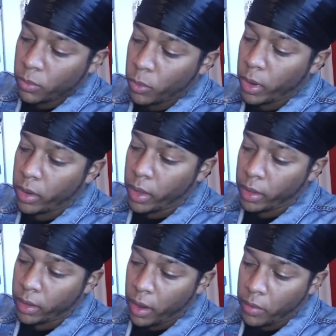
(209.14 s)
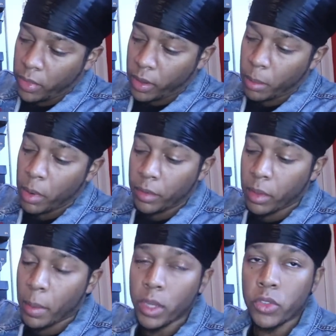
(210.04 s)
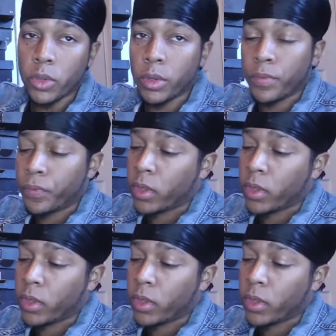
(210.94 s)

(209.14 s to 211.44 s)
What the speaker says: well, like everything above the midsole,